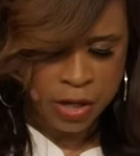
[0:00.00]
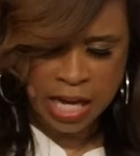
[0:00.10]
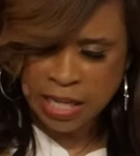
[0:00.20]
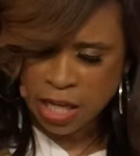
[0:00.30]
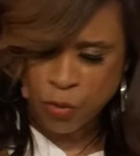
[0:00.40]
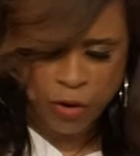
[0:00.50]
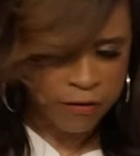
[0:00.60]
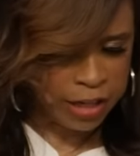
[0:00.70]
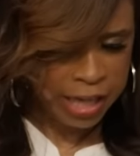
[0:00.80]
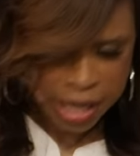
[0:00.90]
You got to get a
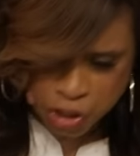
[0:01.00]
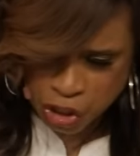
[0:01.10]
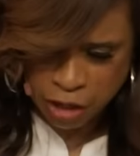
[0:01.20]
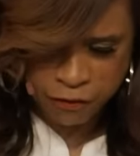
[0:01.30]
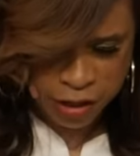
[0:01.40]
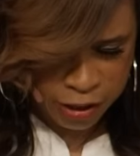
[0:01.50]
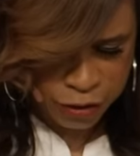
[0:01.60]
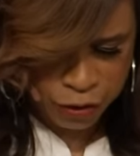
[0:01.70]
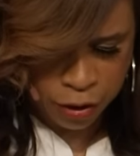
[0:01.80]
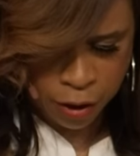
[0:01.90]
revelation of
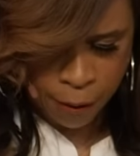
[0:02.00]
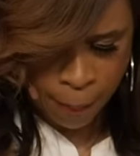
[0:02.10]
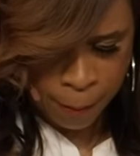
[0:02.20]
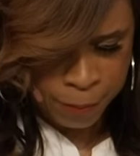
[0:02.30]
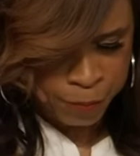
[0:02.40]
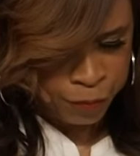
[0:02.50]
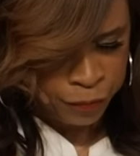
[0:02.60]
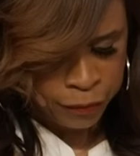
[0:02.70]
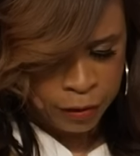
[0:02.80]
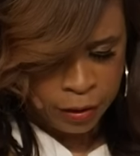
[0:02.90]
this
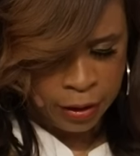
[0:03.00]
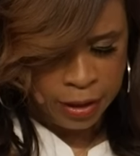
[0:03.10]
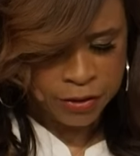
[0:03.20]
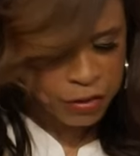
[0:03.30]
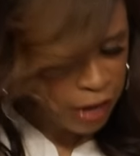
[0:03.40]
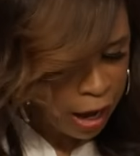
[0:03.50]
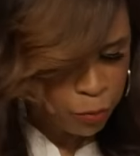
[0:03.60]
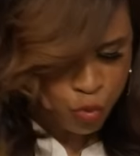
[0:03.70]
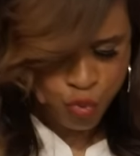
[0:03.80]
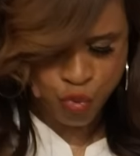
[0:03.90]
and
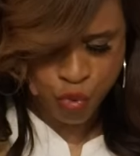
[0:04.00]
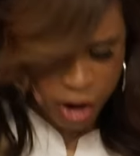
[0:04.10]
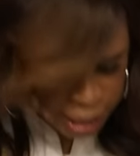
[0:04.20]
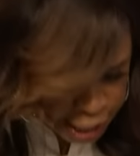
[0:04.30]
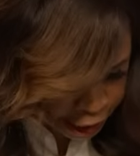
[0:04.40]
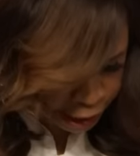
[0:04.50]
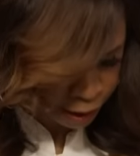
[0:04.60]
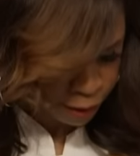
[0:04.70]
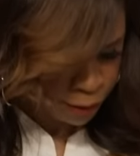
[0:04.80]
stop running.